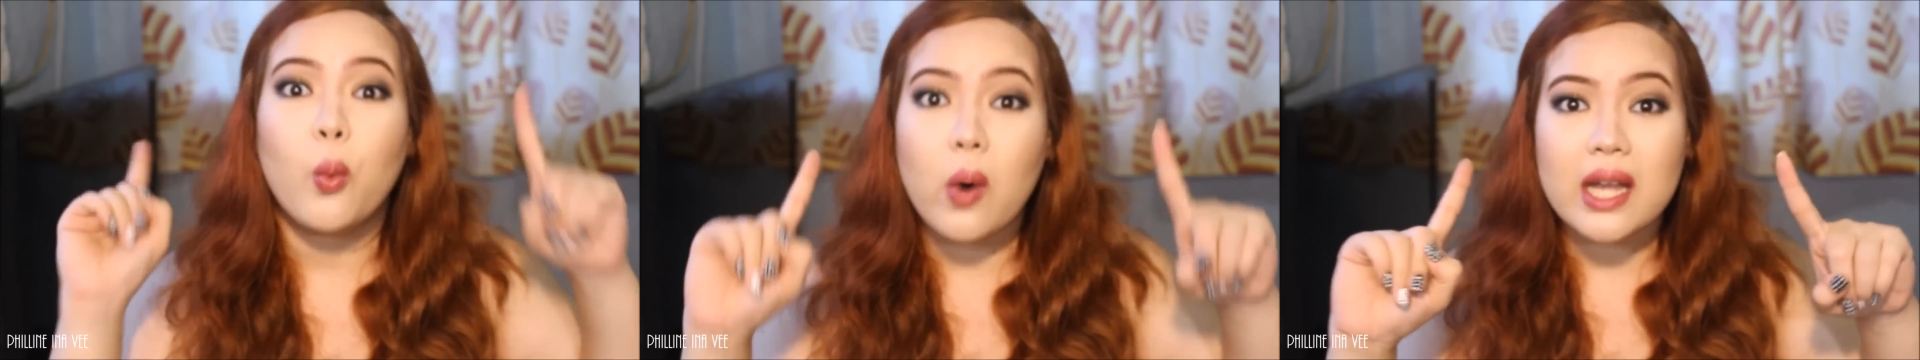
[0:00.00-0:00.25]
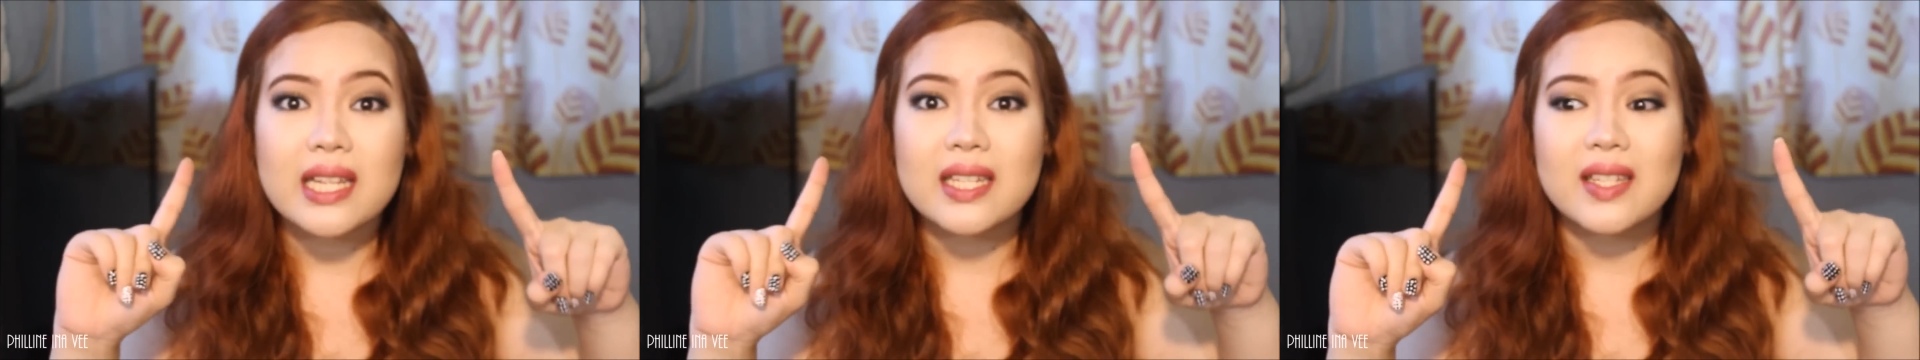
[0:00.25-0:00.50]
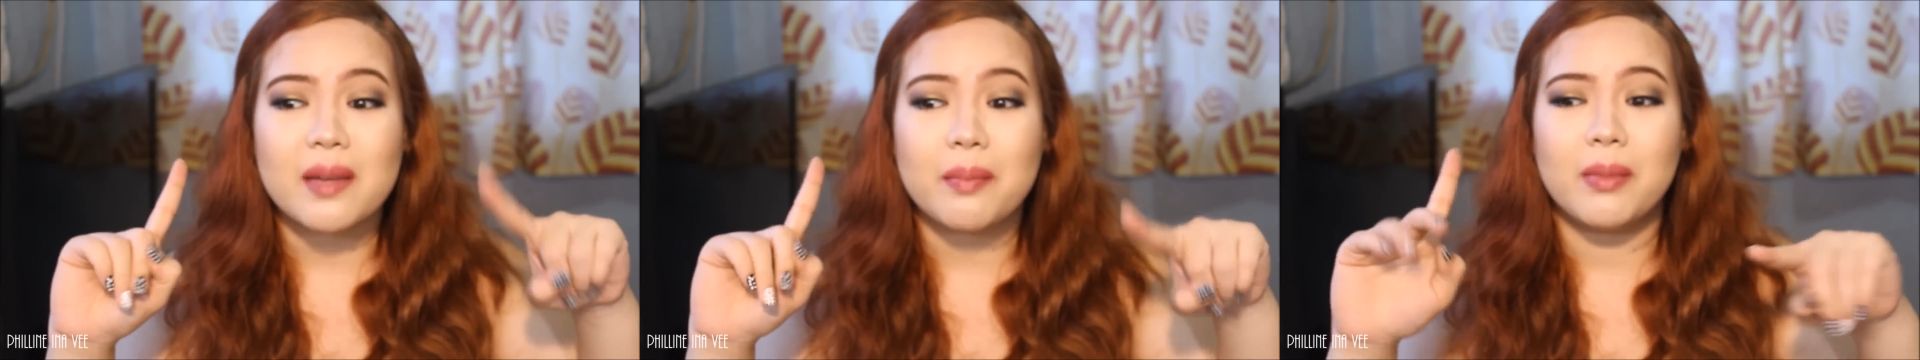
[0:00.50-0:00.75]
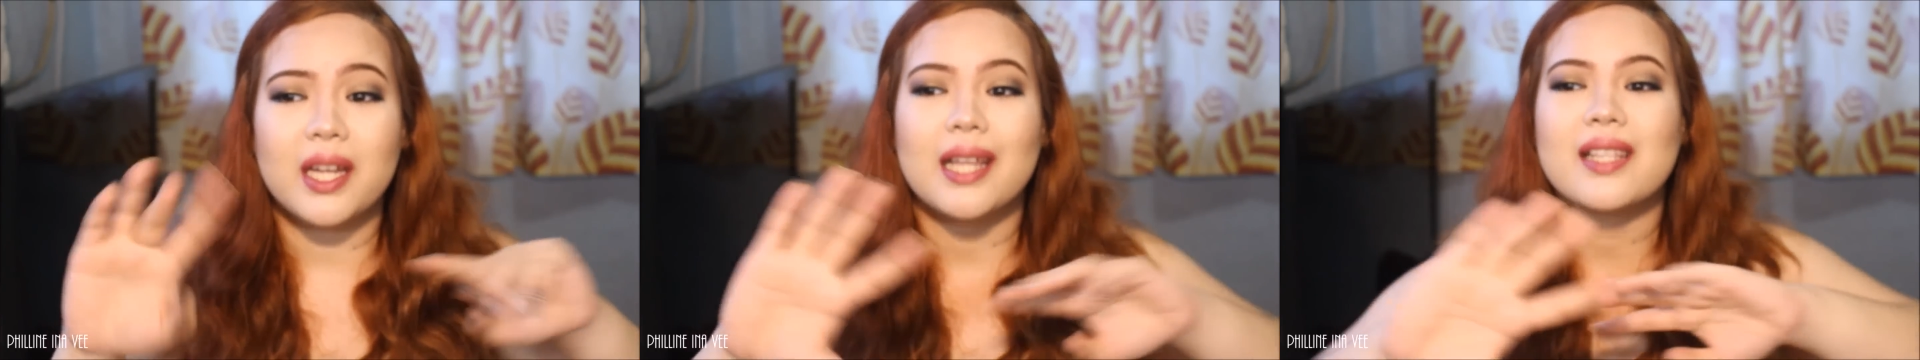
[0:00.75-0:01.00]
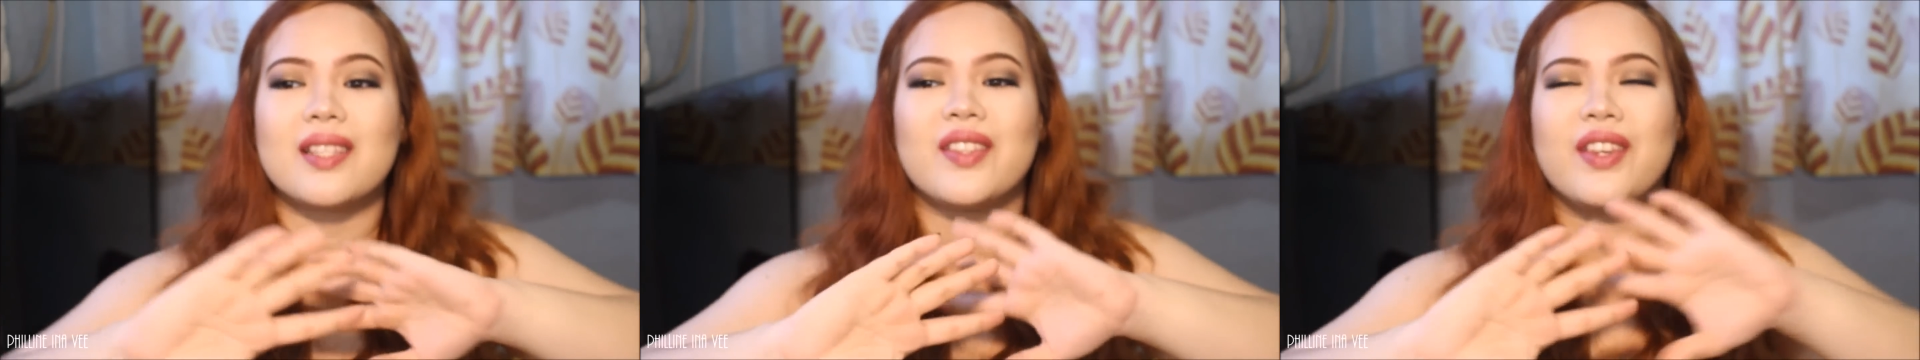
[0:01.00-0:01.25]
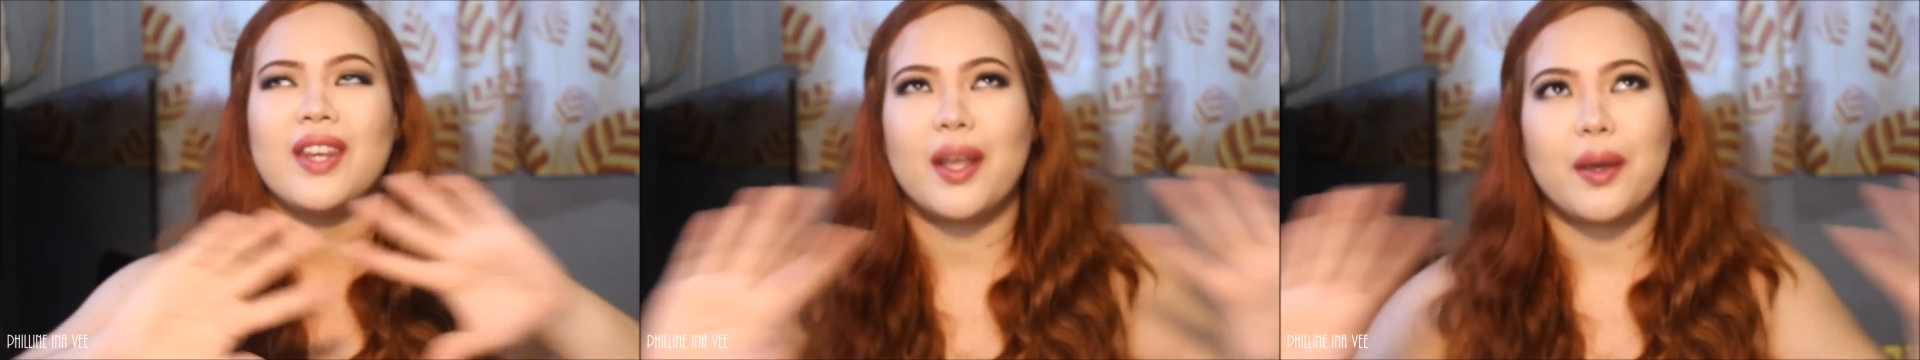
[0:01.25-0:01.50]
one step, but
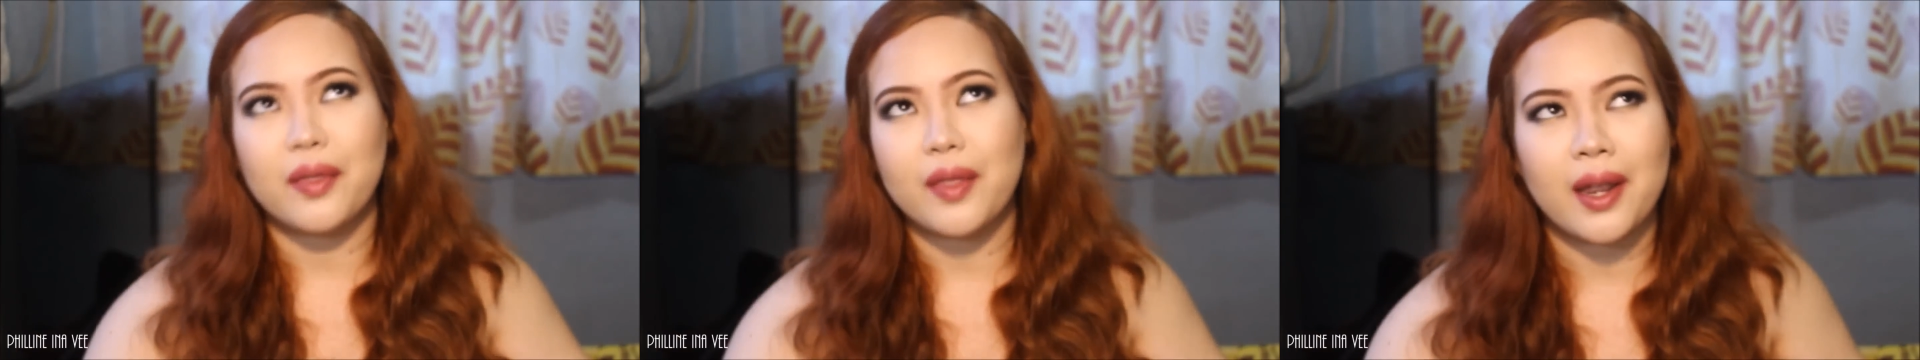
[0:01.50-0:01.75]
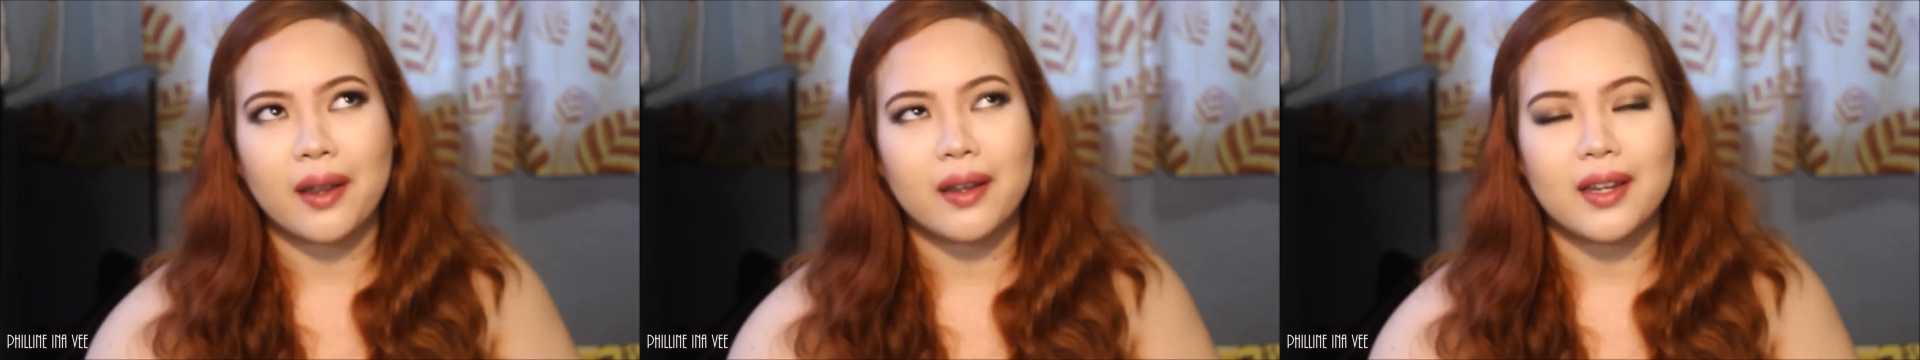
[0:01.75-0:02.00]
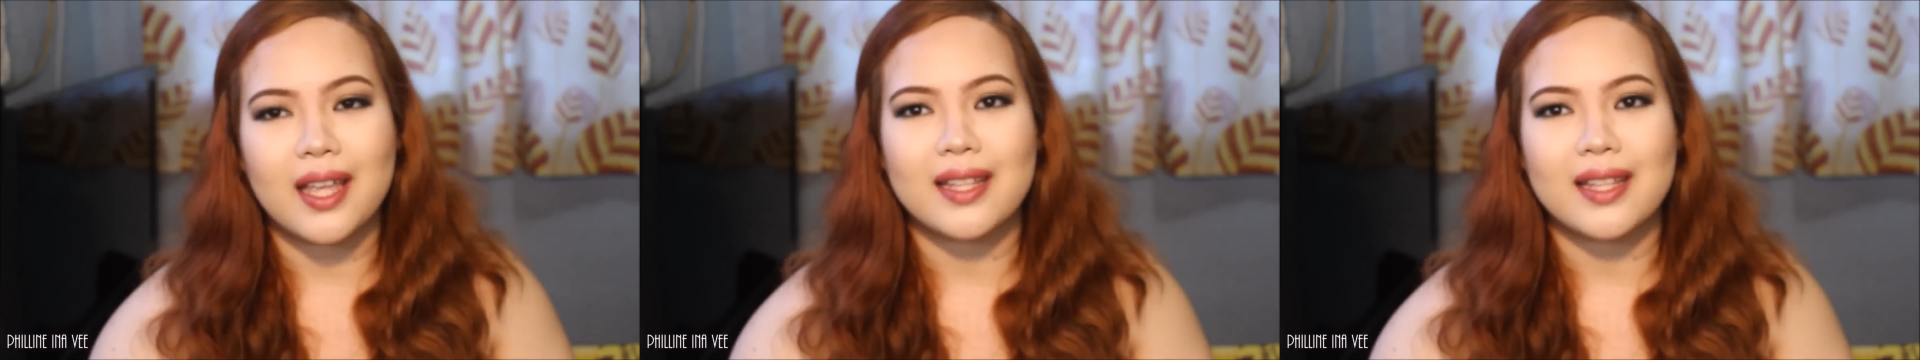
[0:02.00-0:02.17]
it's nothing.